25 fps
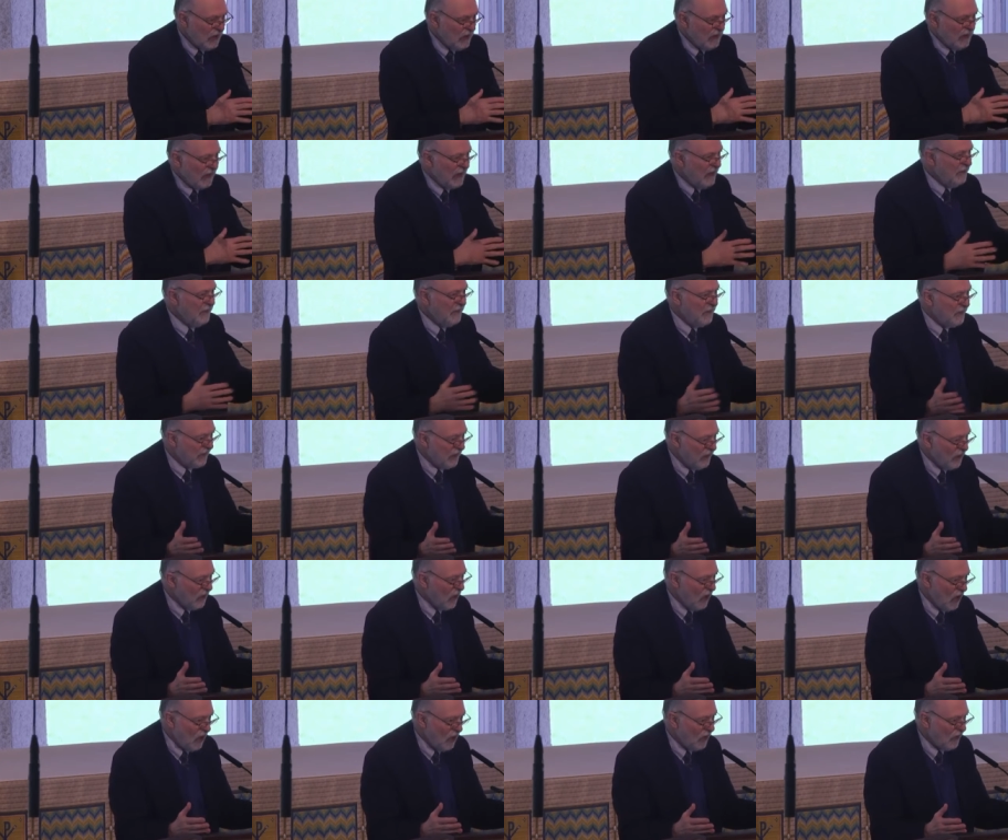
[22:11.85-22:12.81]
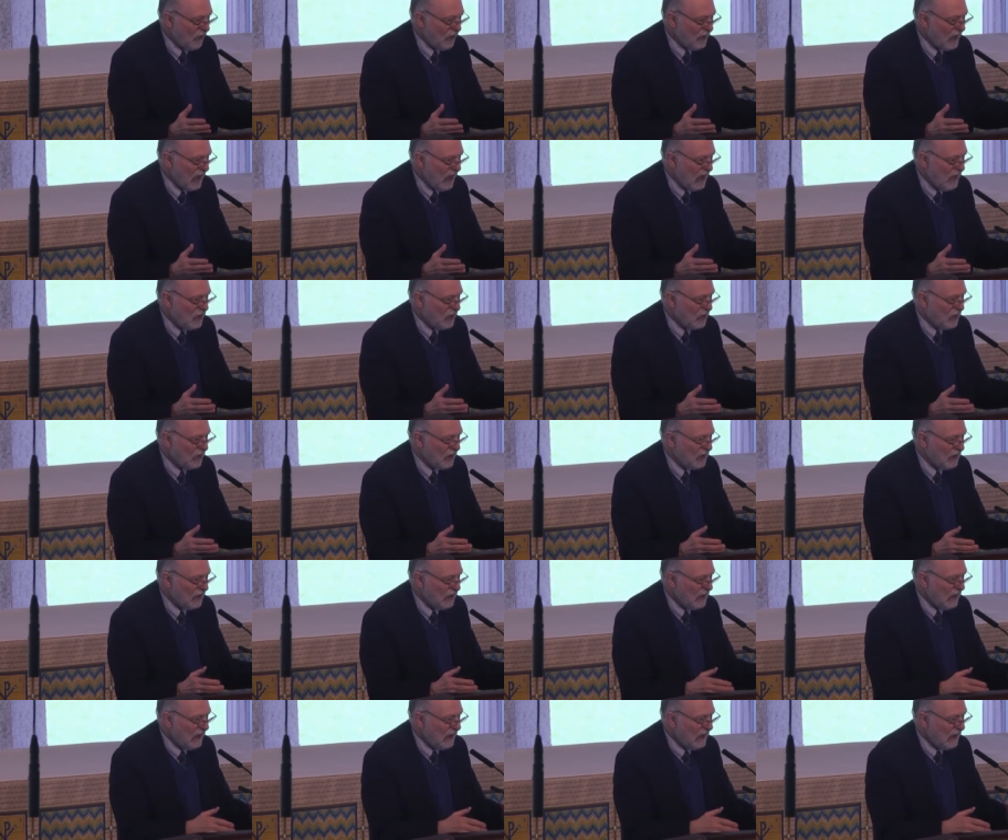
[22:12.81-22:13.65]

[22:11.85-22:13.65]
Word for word: he lived for all creation